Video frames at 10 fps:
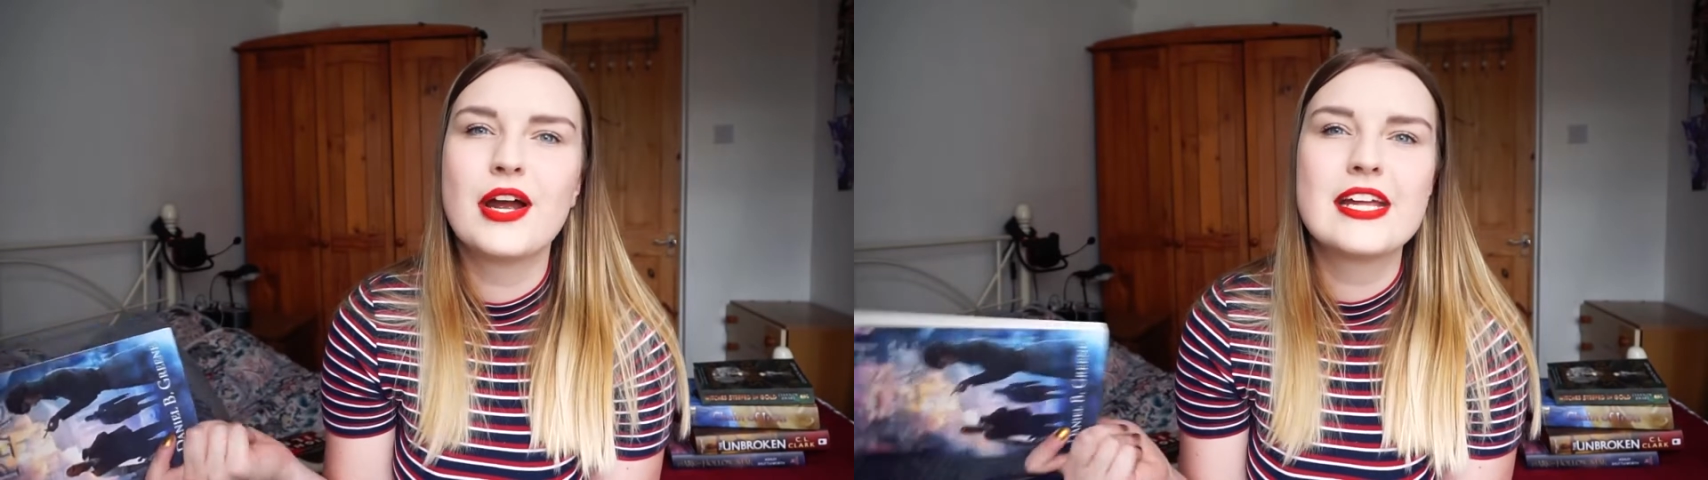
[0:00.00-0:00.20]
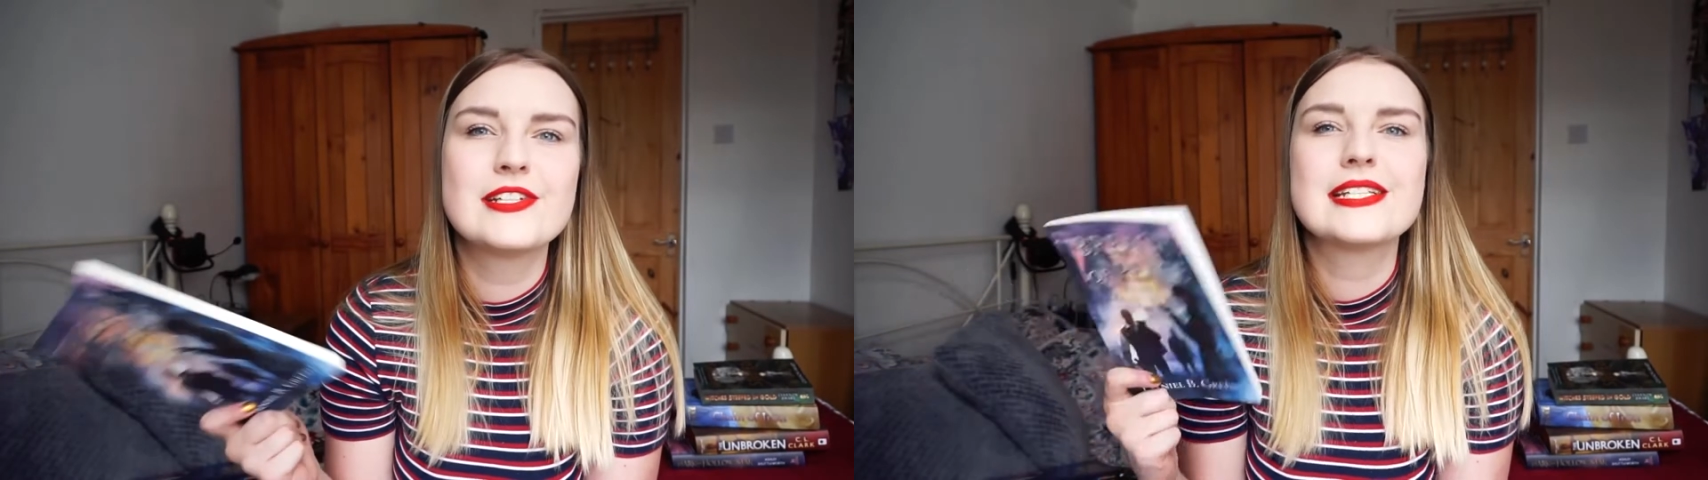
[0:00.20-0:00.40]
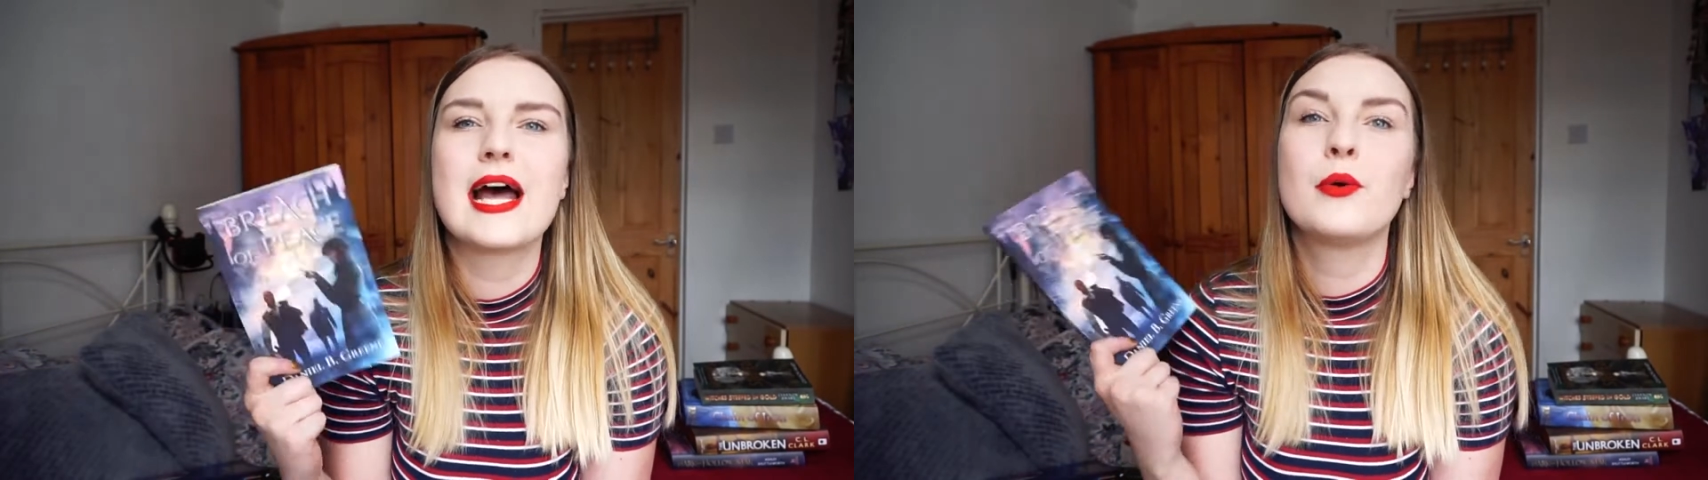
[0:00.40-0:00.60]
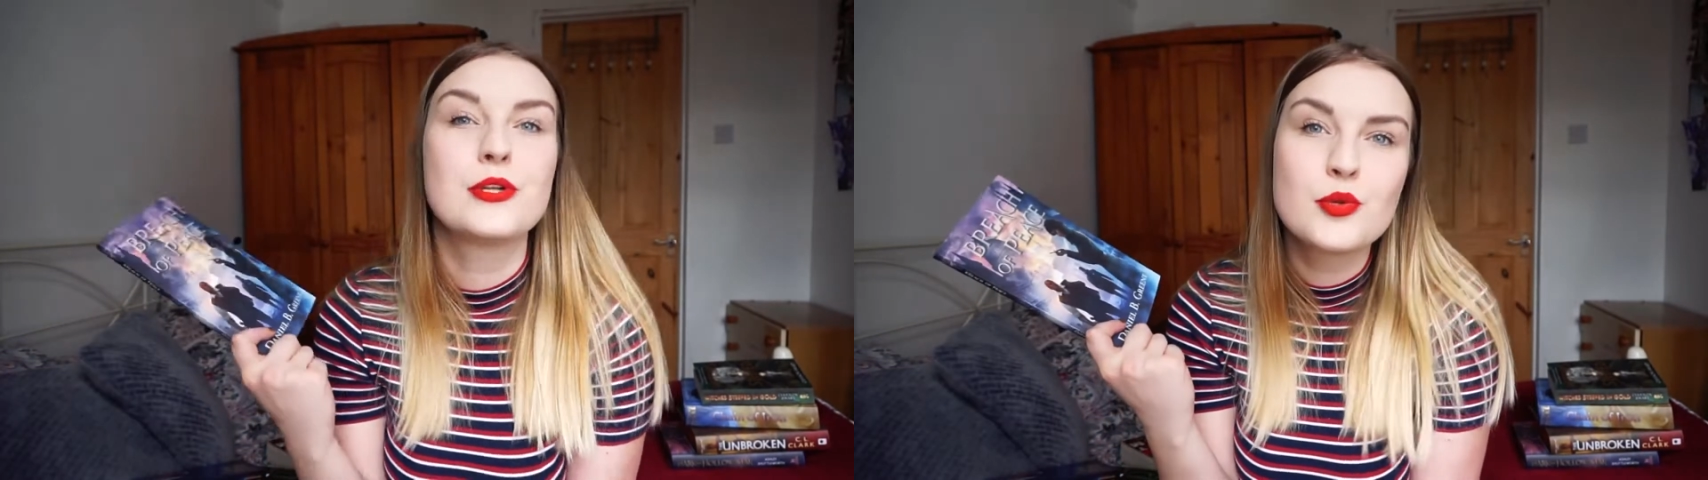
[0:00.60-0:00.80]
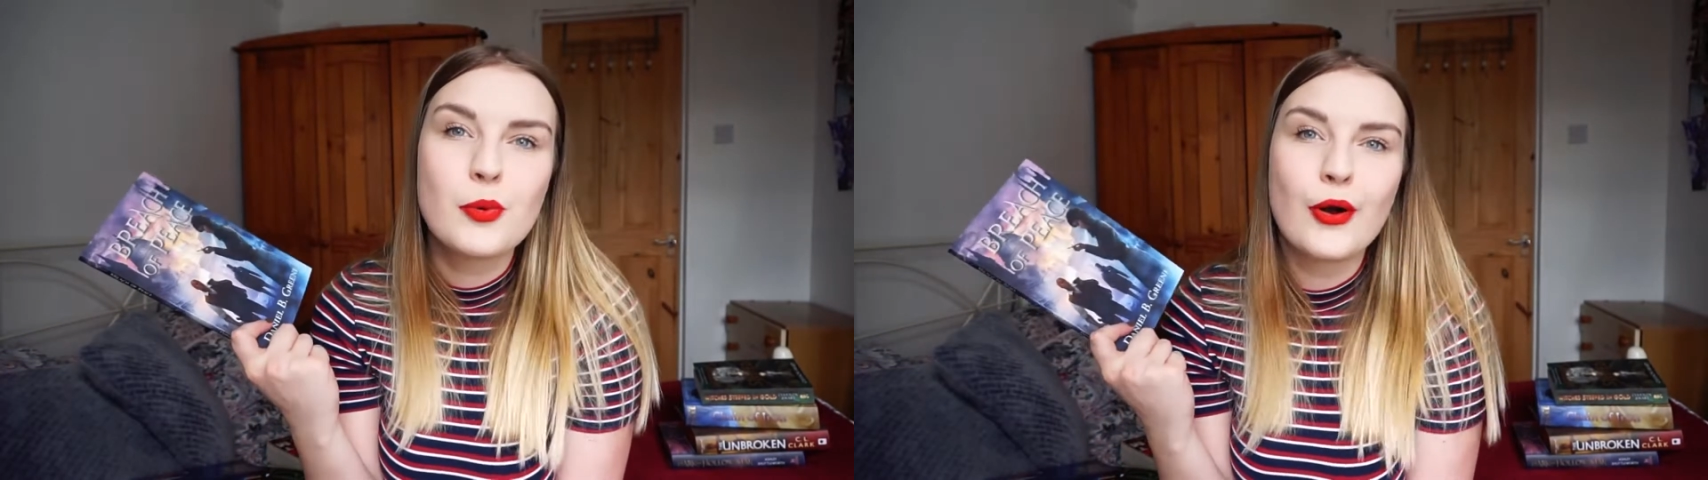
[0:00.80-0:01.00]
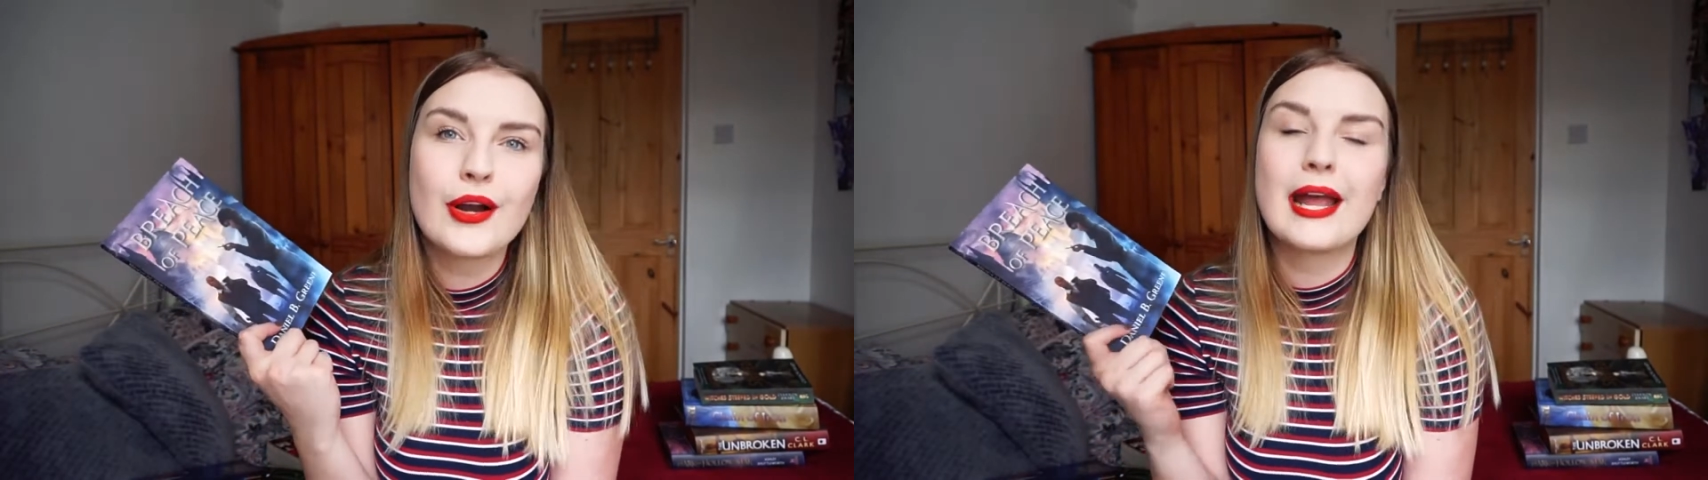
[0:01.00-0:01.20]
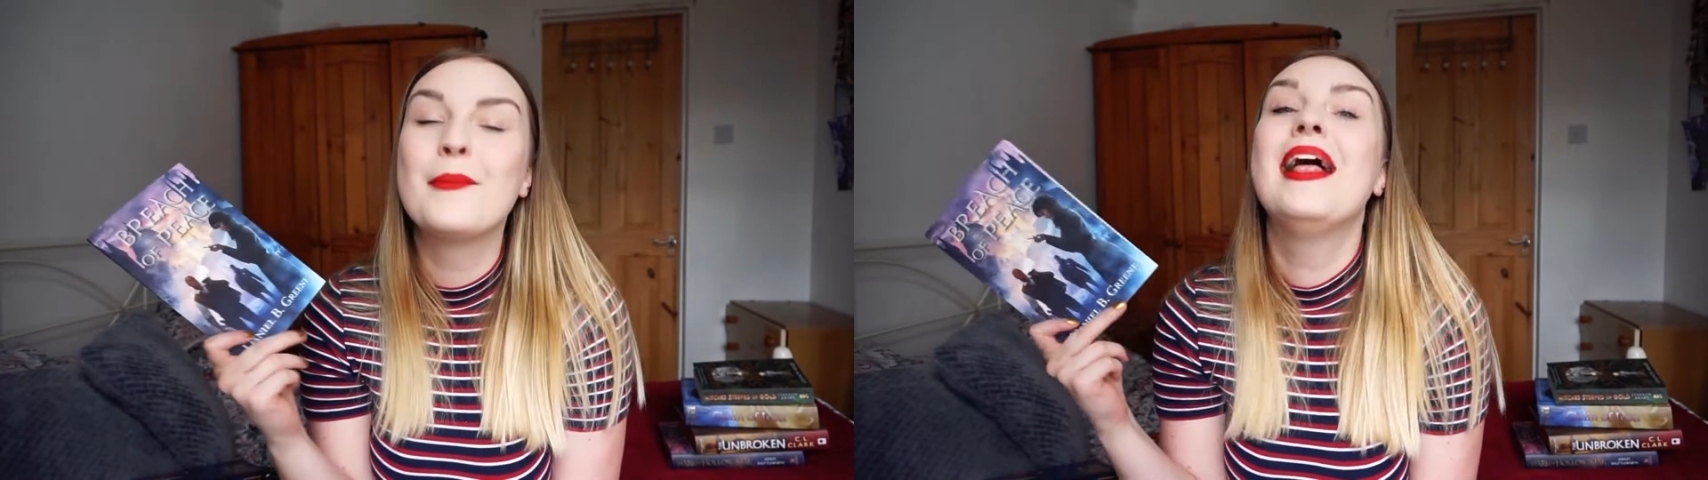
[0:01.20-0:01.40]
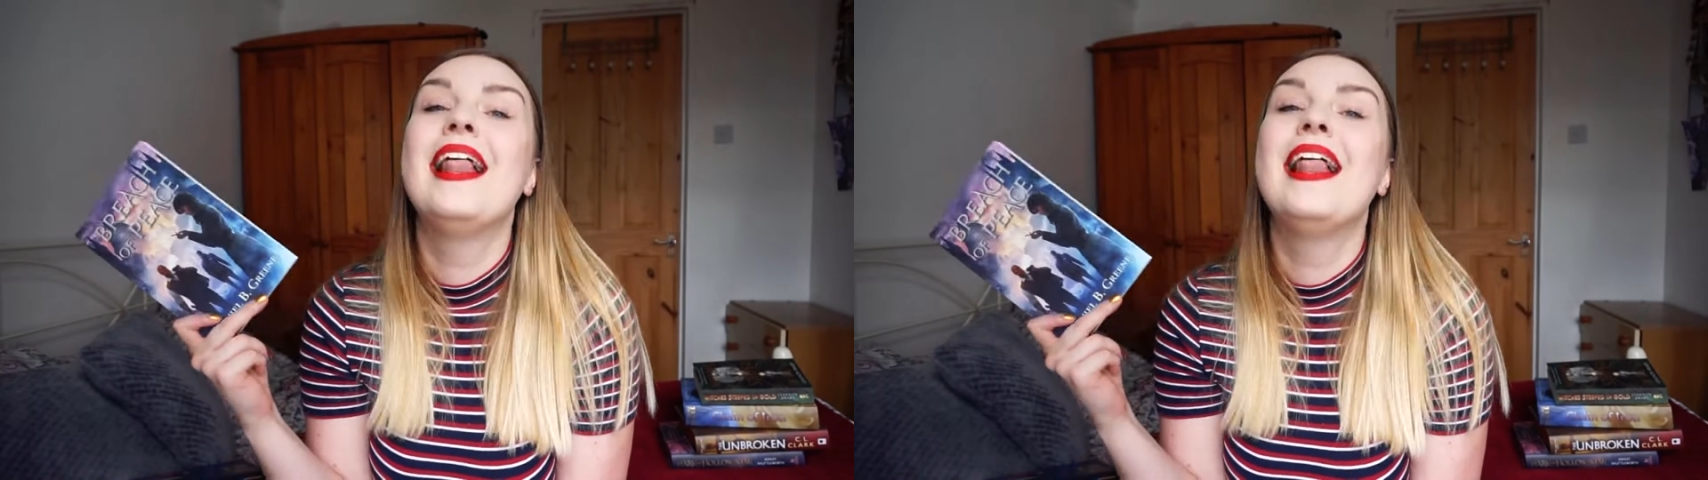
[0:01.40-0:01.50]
ages. I want to support him.